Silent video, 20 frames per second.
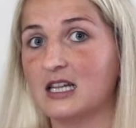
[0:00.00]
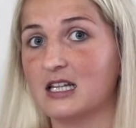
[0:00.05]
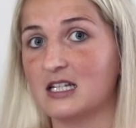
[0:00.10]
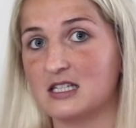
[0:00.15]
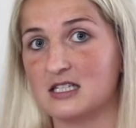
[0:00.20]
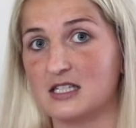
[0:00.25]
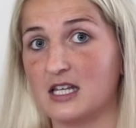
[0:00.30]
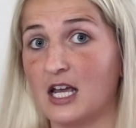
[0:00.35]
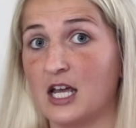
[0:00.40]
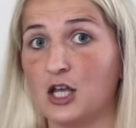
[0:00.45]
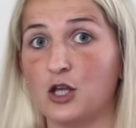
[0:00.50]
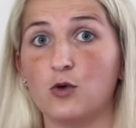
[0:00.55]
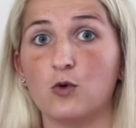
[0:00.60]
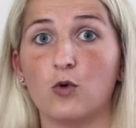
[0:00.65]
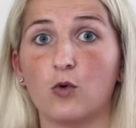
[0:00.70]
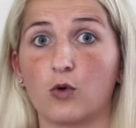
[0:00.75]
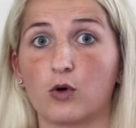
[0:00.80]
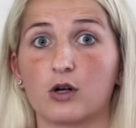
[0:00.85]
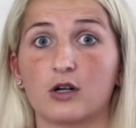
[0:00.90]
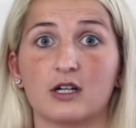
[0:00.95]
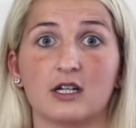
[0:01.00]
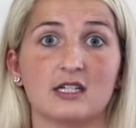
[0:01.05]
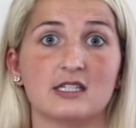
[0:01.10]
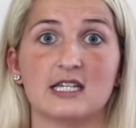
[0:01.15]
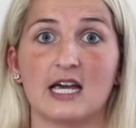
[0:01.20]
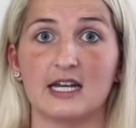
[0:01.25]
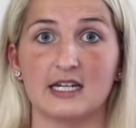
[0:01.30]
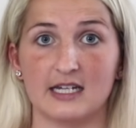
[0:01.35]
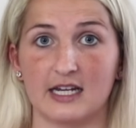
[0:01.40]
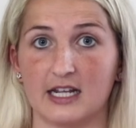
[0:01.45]
let's say you ordered a
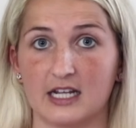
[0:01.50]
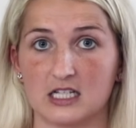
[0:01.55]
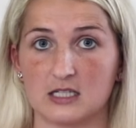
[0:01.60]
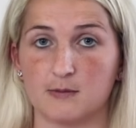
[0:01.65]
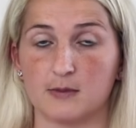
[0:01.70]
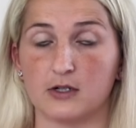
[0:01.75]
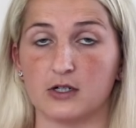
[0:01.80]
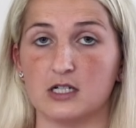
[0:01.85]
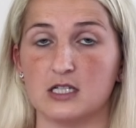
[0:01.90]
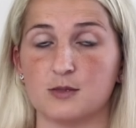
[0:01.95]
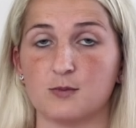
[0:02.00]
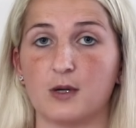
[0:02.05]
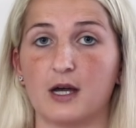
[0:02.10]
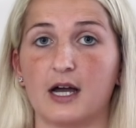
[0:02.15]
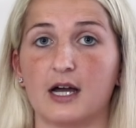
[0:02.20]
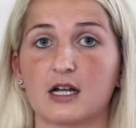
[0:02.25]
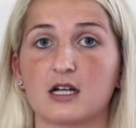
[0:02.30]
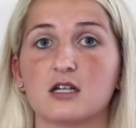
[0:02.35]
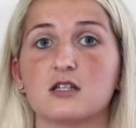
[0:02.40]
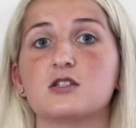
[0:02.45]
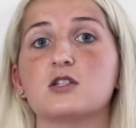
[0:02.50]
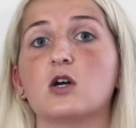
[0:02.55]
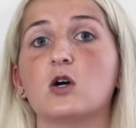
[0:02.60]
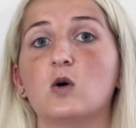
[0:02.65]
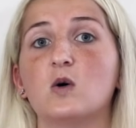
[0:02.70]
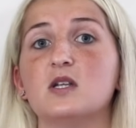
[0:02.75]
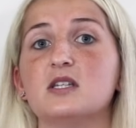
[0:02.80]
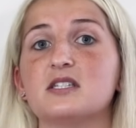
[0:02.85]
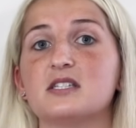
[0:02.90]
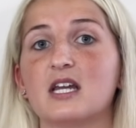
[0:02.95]
10-day experience pack.
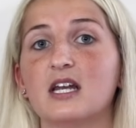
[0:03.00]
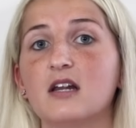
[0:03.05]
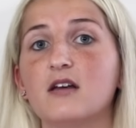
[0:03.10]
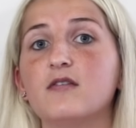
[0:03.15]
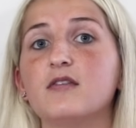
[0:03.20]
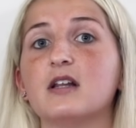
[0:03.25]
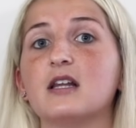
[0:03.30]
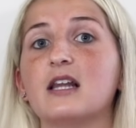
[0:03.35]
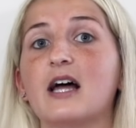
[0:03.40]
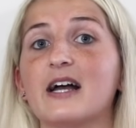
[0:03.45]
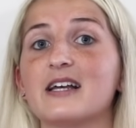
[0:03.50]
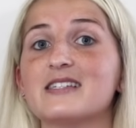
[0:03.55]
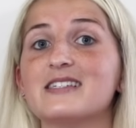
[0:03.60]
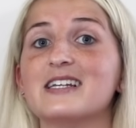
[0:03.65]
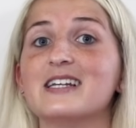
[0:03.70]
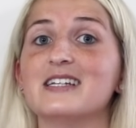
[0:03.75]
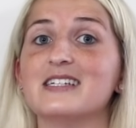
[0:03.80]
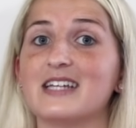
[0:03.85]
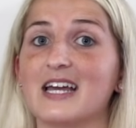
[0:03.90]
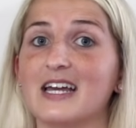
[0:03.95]
So instead of it lasting